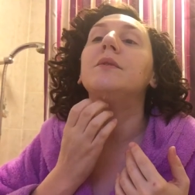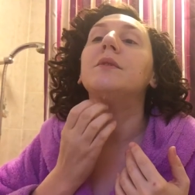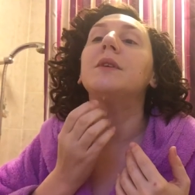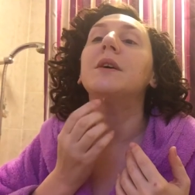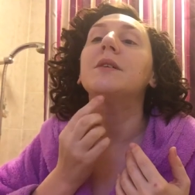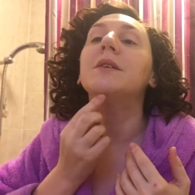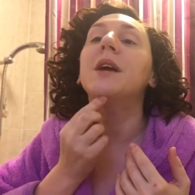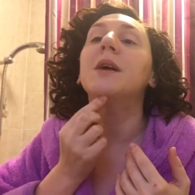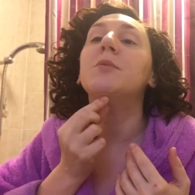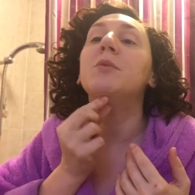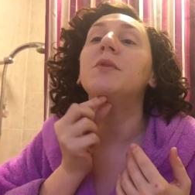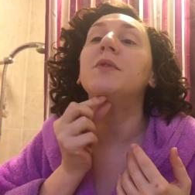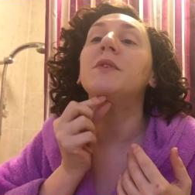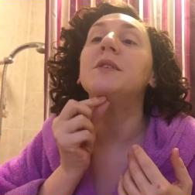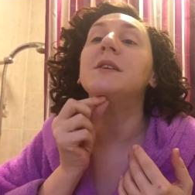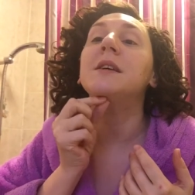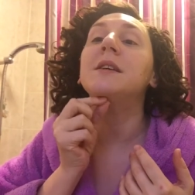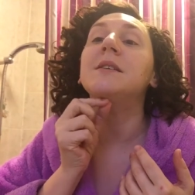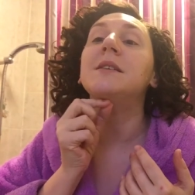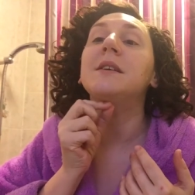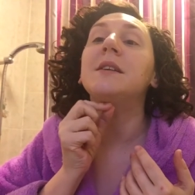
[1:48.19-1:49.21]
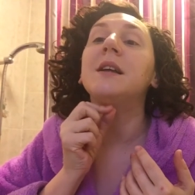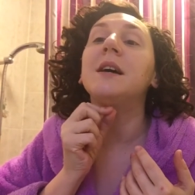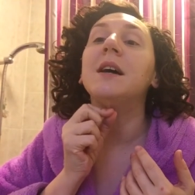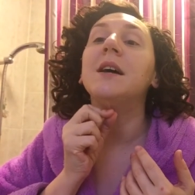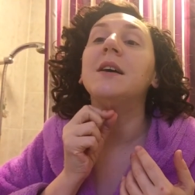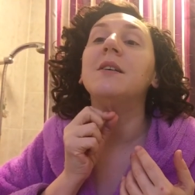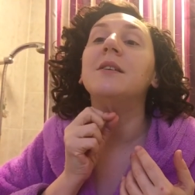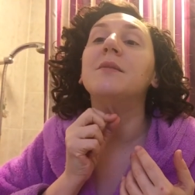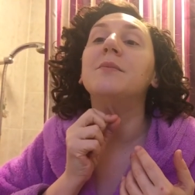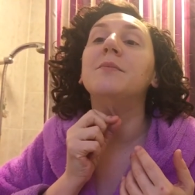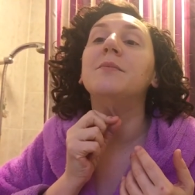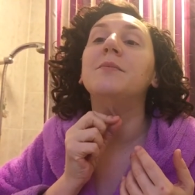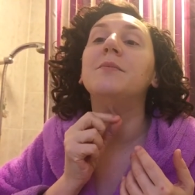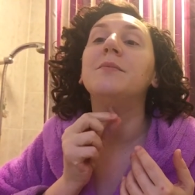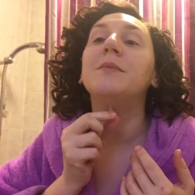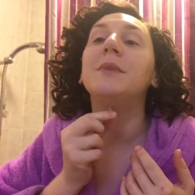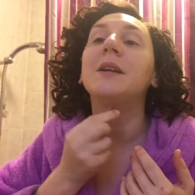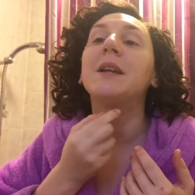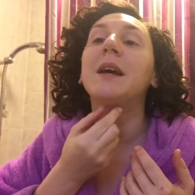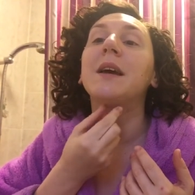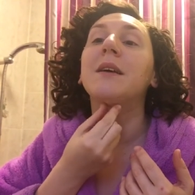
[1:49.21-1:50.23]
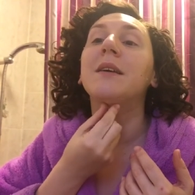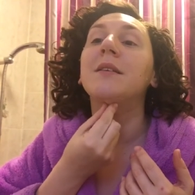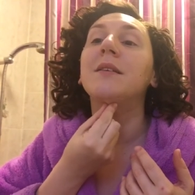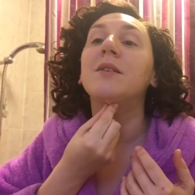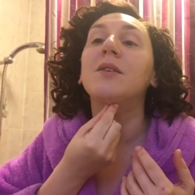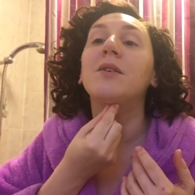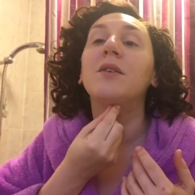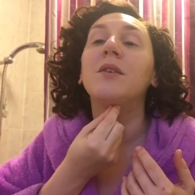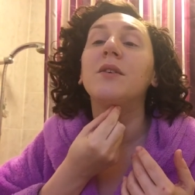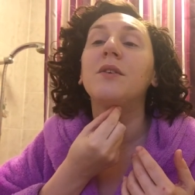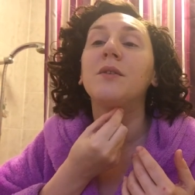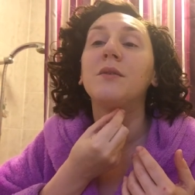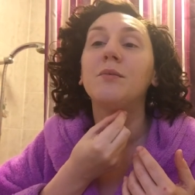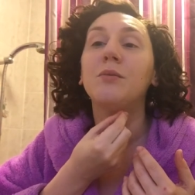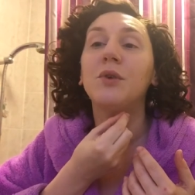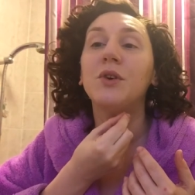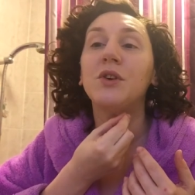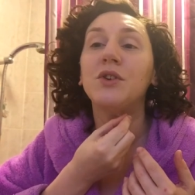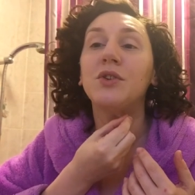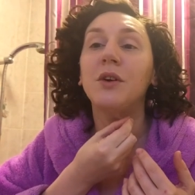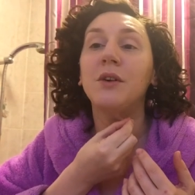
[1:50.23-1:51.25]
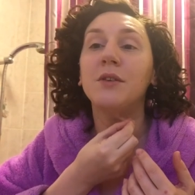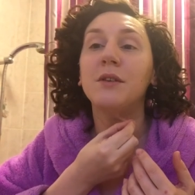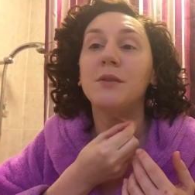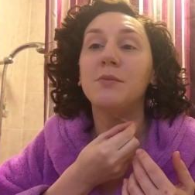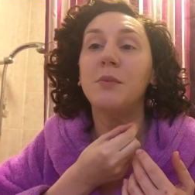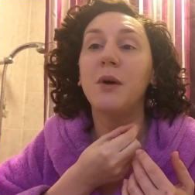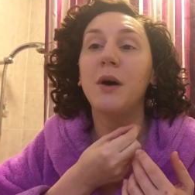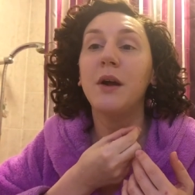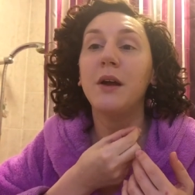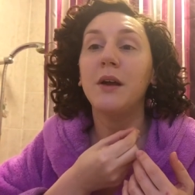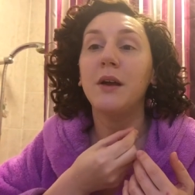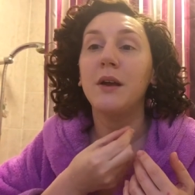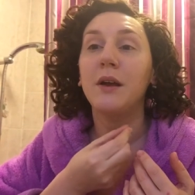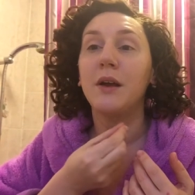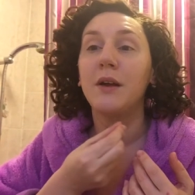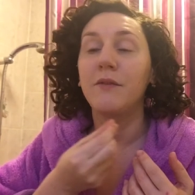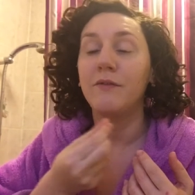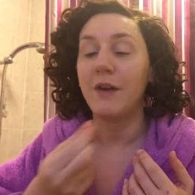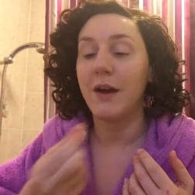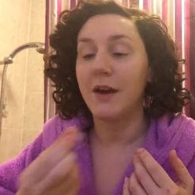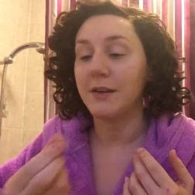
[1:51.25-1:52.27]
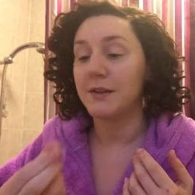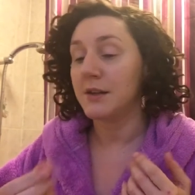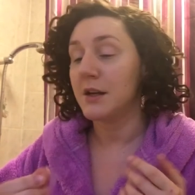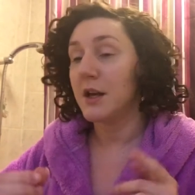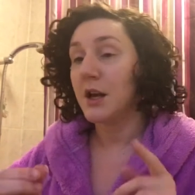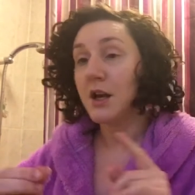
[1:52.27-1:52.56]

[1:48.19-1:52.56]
Doesn't come off as easily there because my neck is not as moisturised as my face.